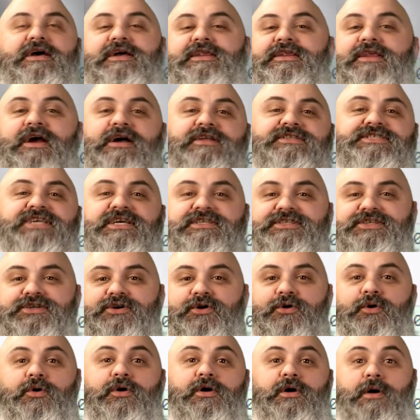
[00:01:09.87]

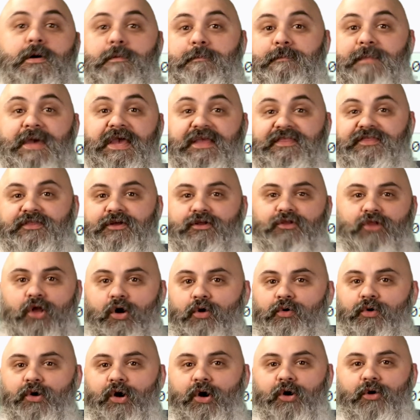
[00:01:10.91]
nonsensical make the
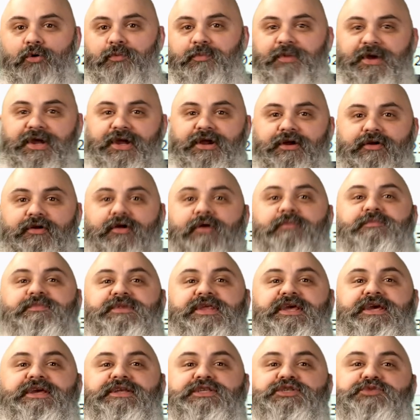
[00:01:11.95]
logo bigger
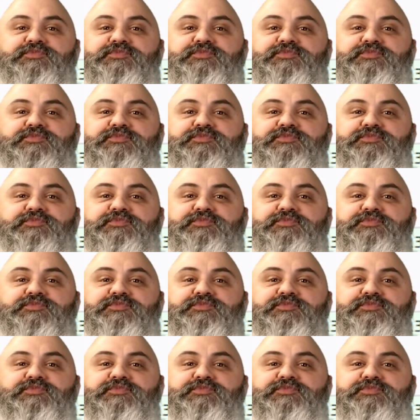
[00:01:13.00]
updates.